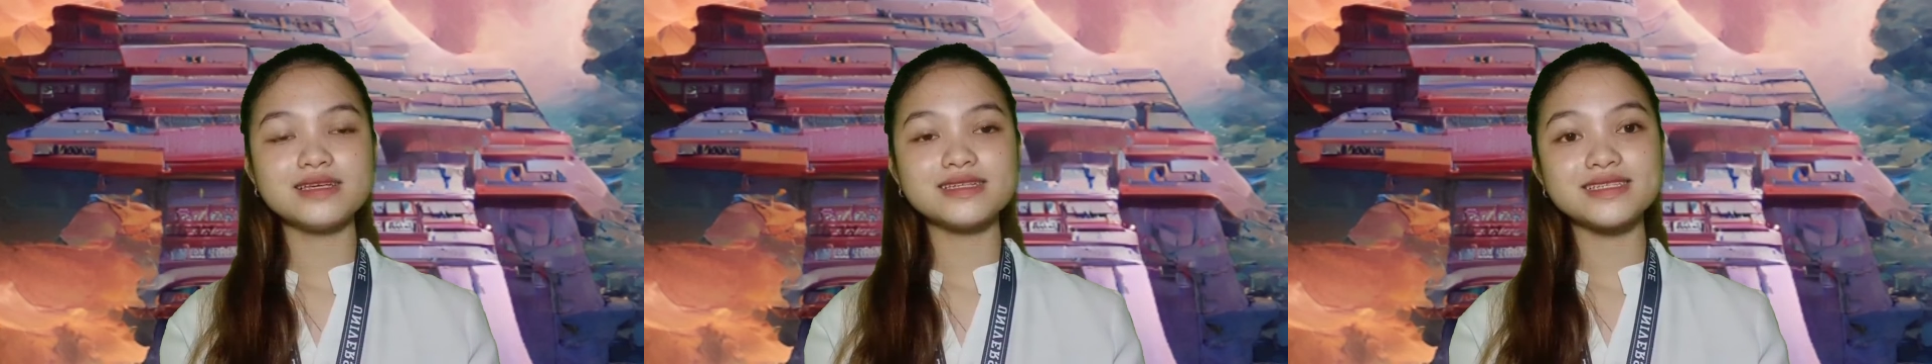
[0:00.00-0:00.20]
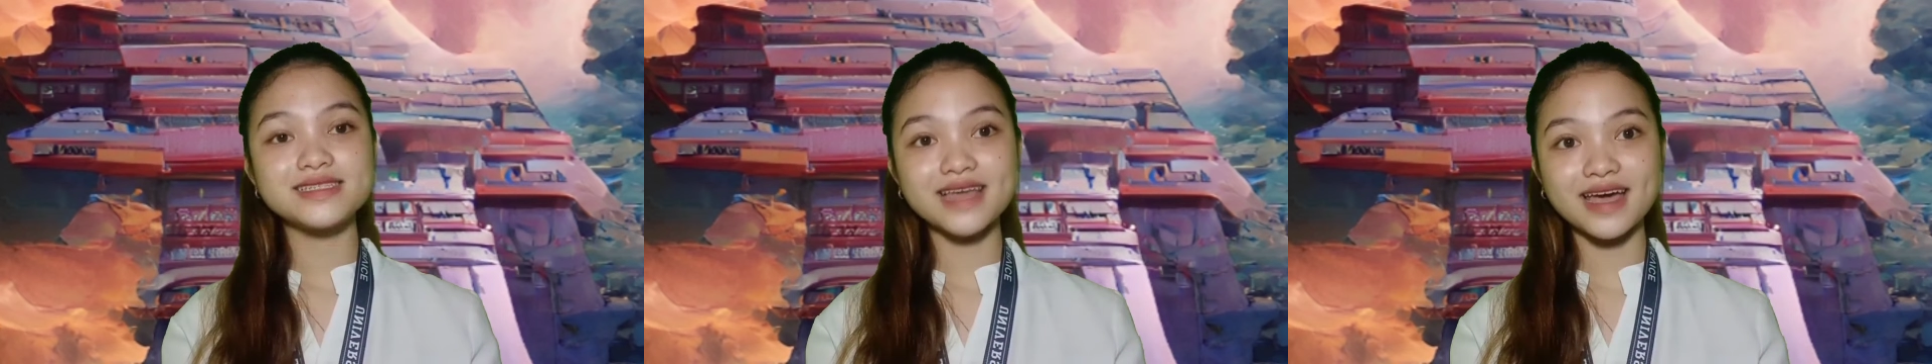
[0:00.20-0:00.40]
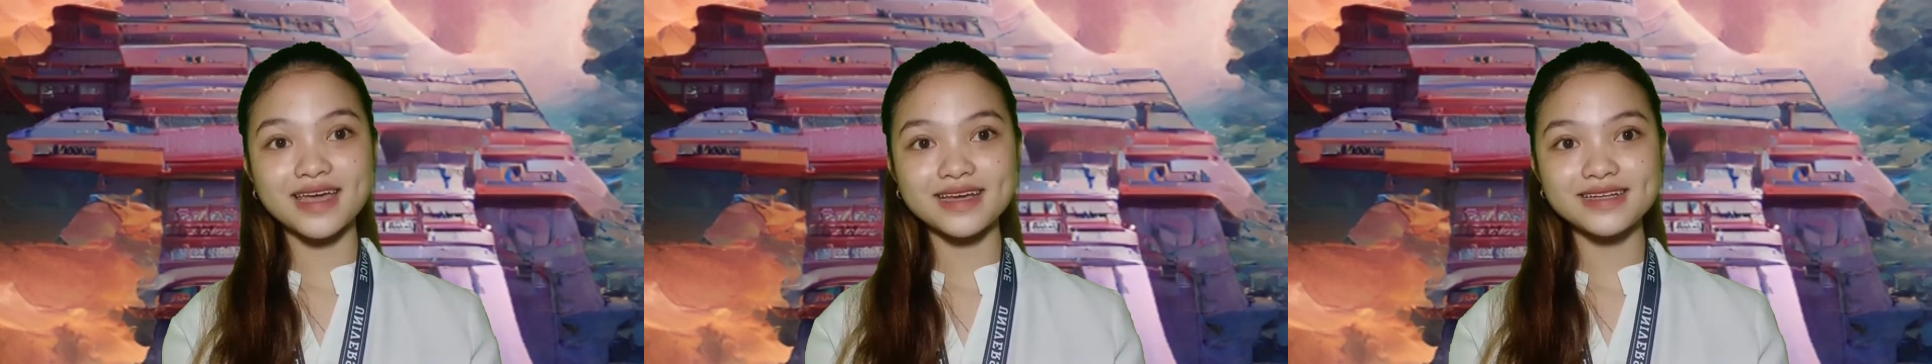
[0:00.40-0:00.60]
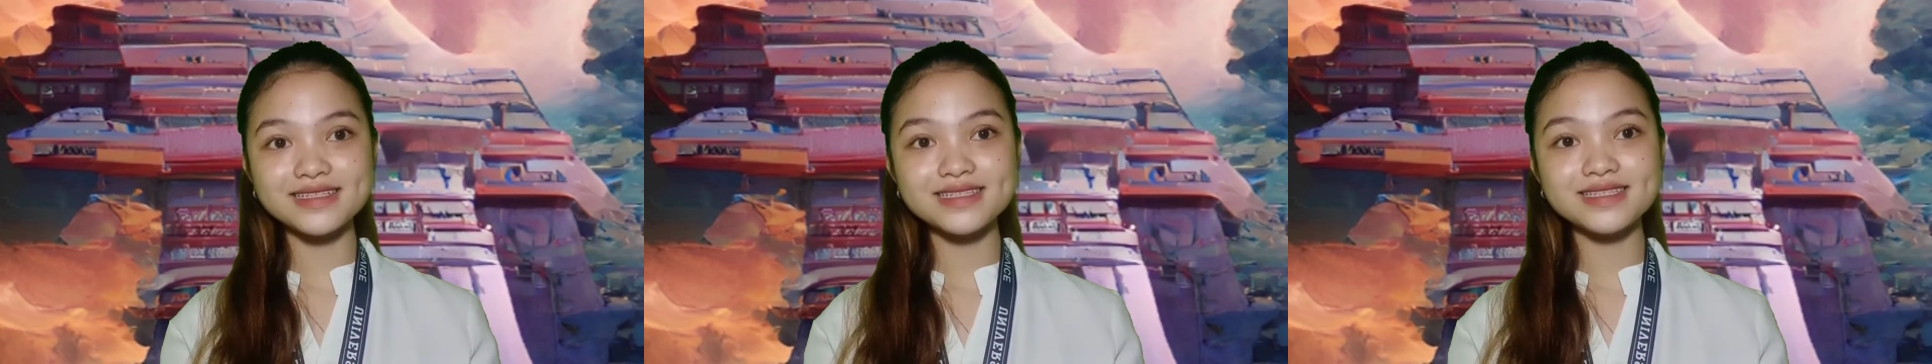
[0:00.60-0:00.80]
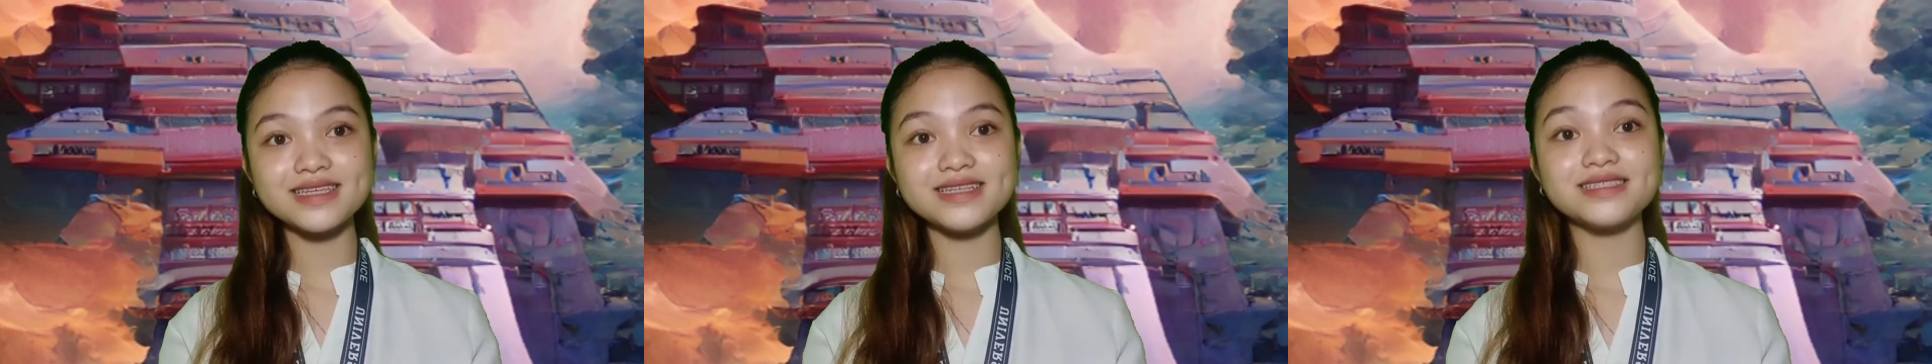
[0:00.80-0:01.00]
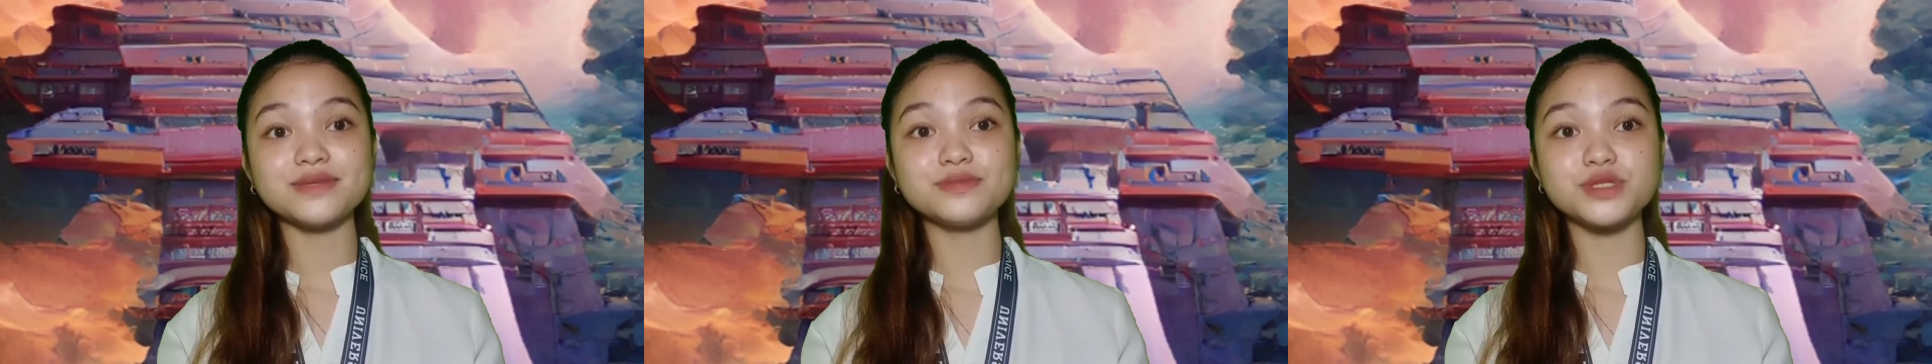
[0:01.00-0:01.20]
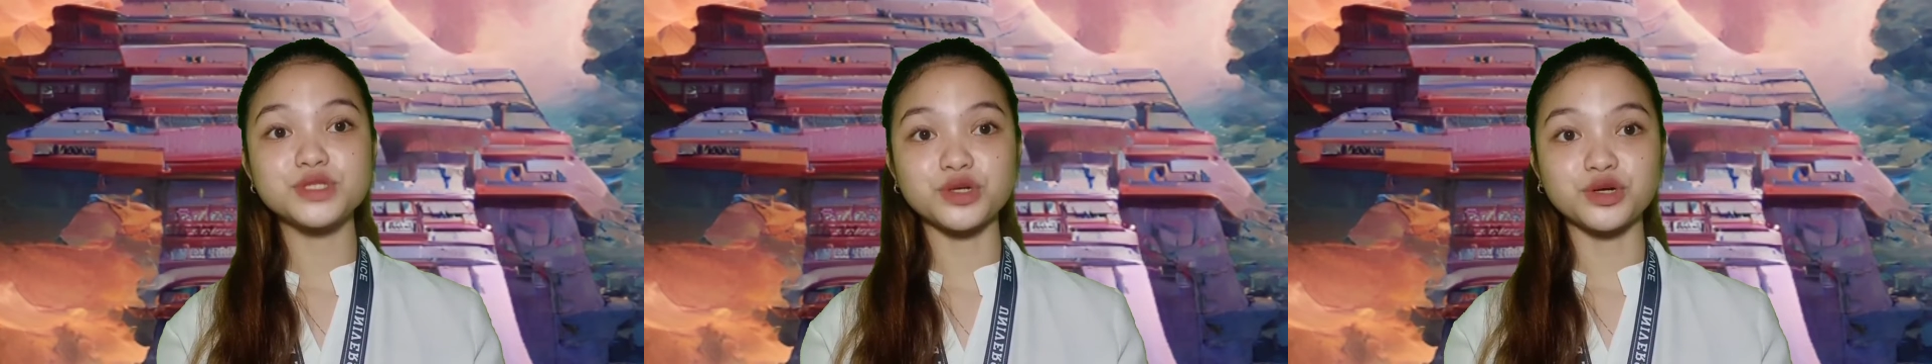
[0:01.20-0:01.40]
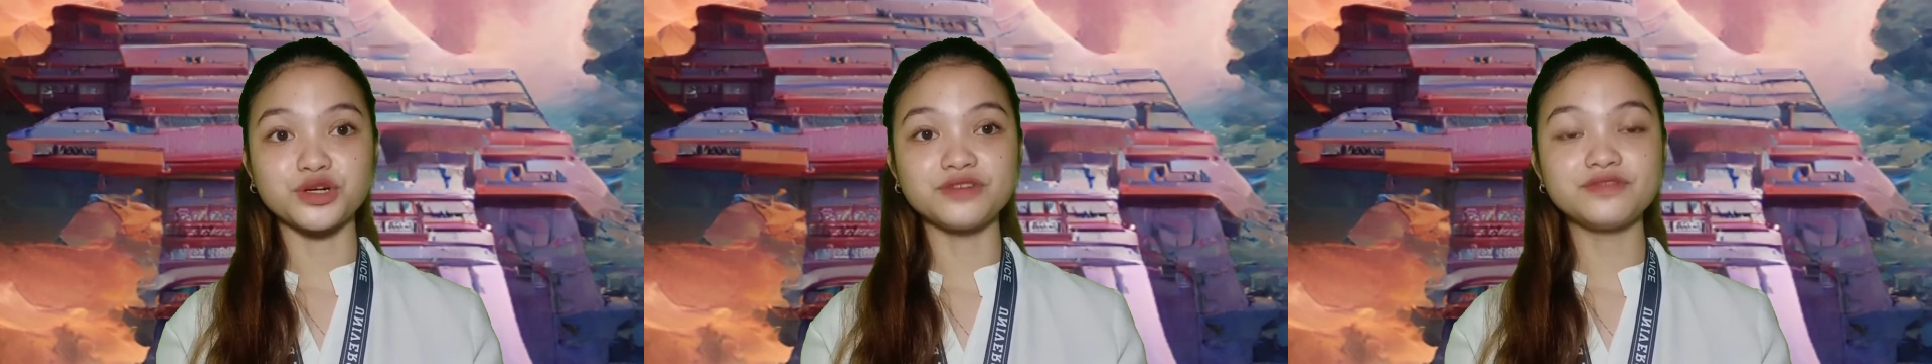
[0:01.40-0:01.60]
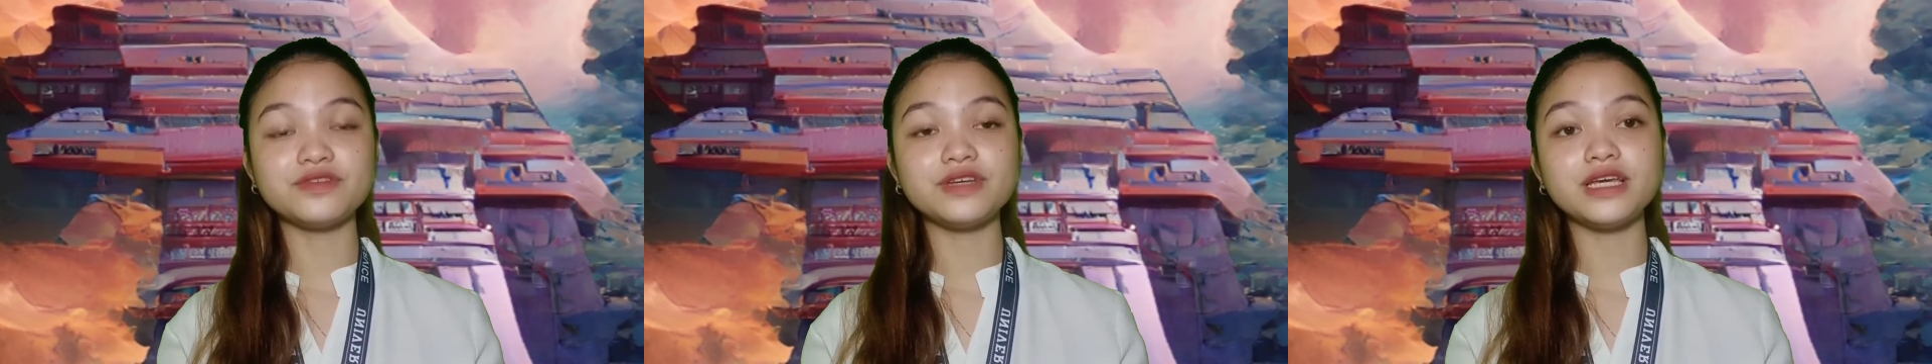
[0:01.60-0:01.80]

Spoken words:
Science is observed